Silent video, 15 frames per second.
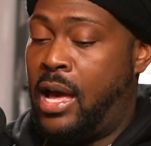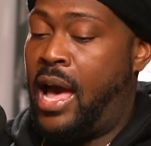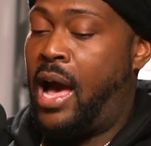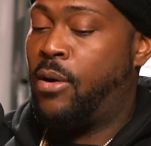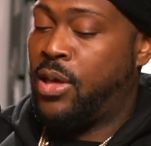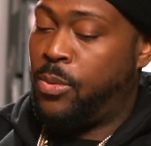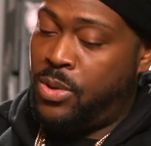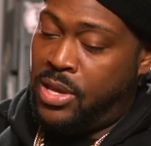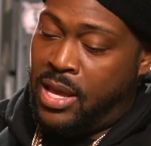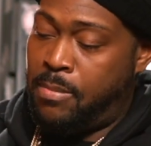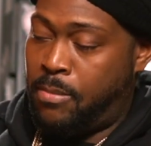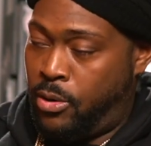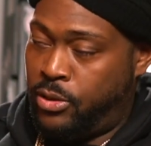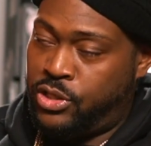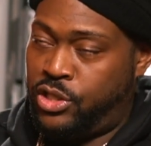How can we get
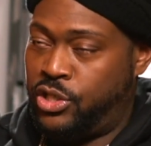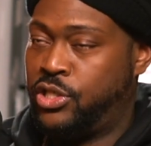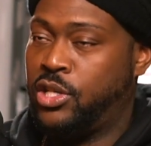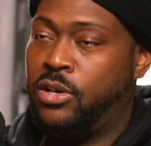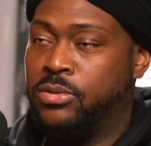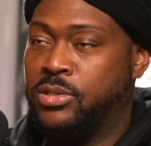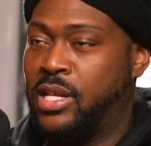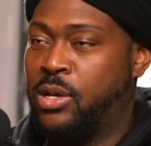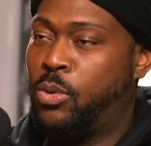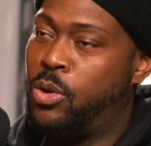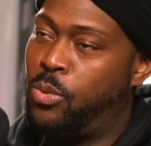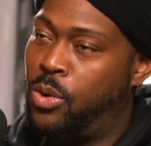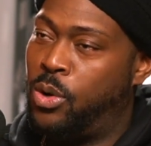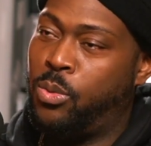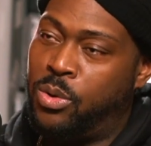merch and shows? Like, what
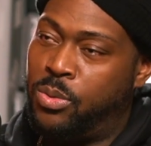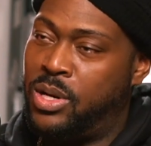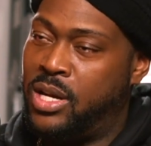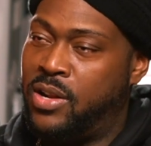do we